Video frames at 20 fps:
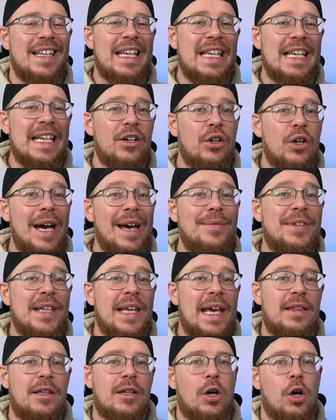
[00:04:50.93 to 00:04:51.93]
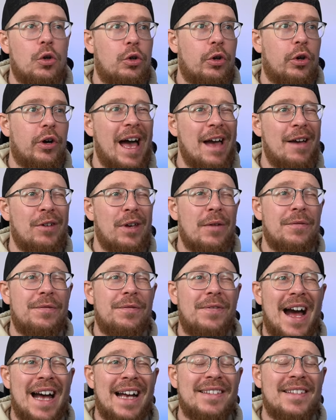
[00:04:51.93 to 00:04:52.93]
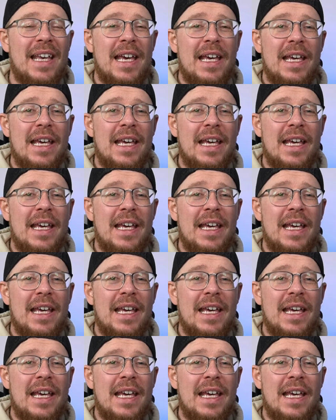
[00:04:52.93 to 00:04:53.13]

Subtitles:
He lives in the local area. In fact,